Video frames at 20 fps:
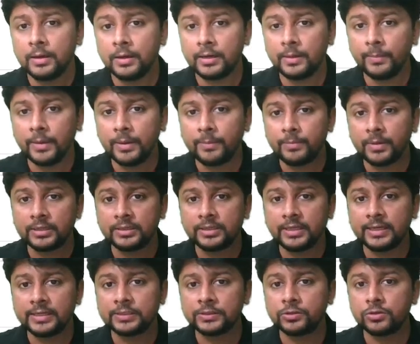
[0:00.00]
Remember,
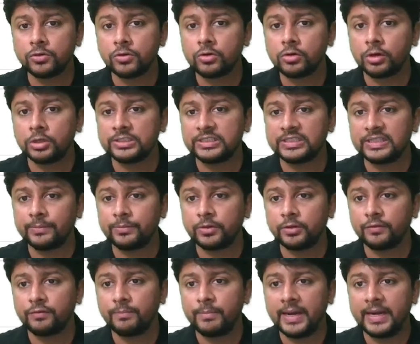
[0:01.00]
there is no concept
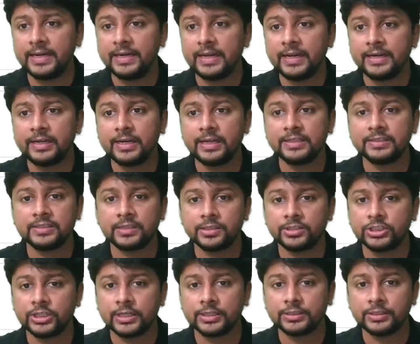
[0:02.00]
of mandatory
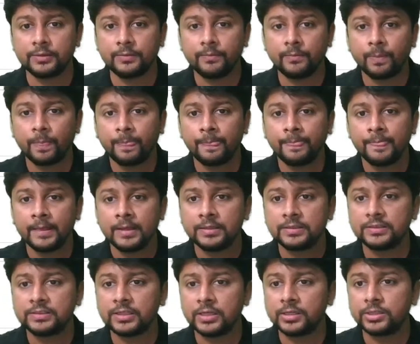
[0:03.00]
surcharge.
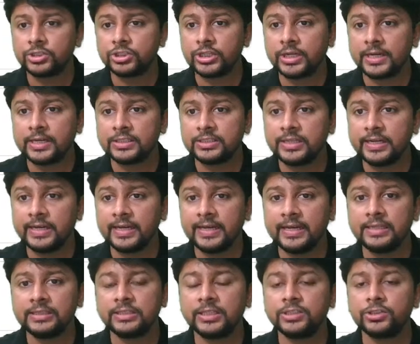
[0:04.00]
Surcharge and
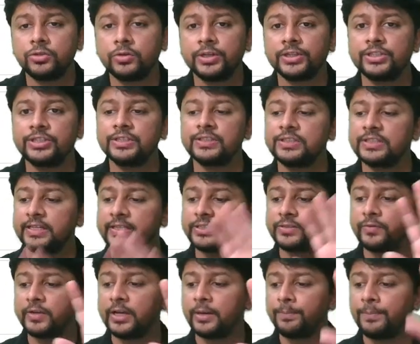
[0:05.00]
health education
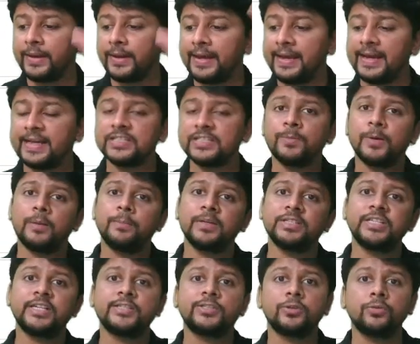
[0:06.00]
cess will apply as per
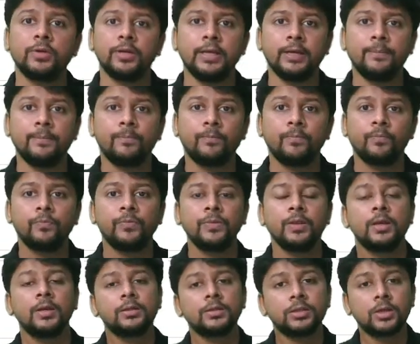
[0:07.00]
budgets only.
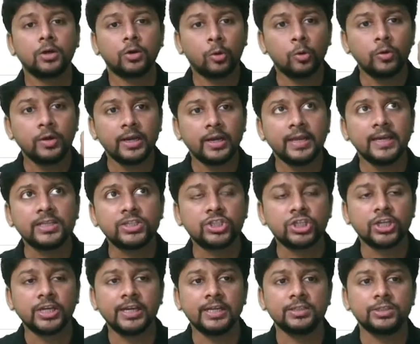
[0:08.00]
The only
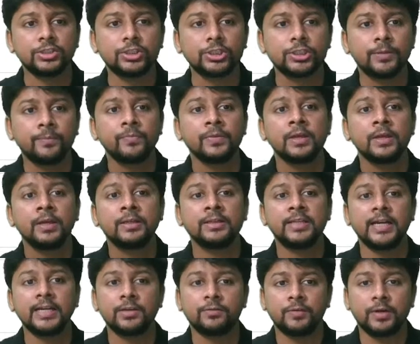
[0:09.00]
change
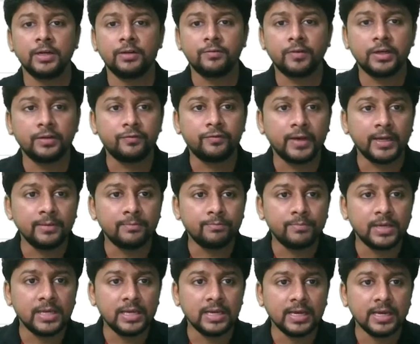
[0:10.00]
that
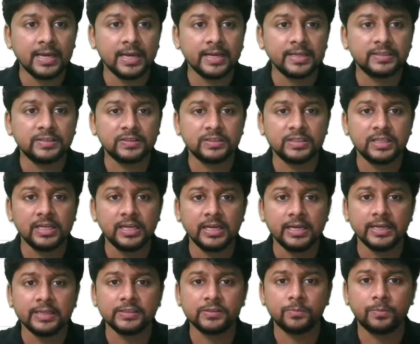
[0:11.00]
115BAC
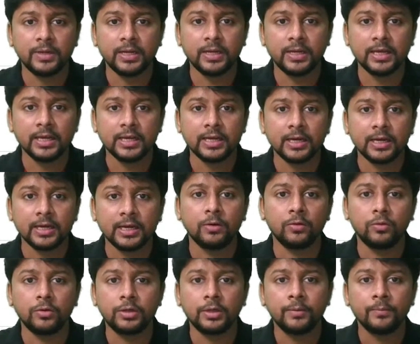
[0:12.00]
is bringing
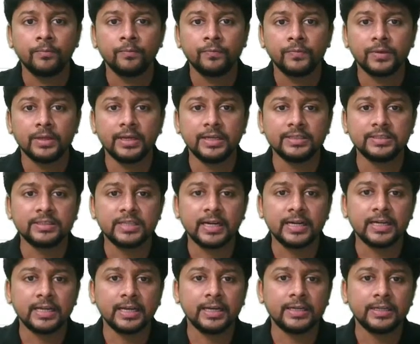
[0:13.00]
about is
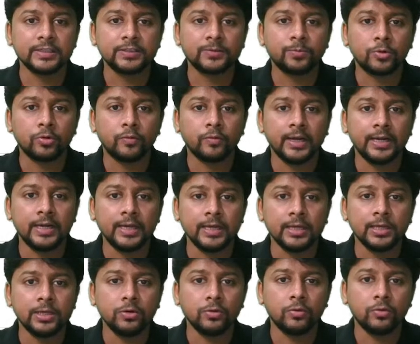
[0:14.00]
that it is
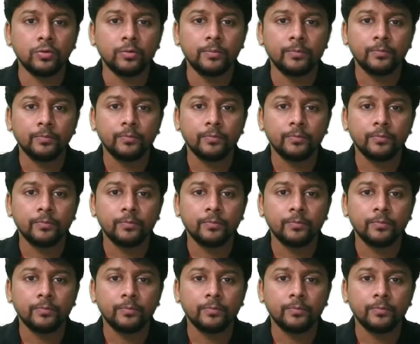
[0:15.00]
providing you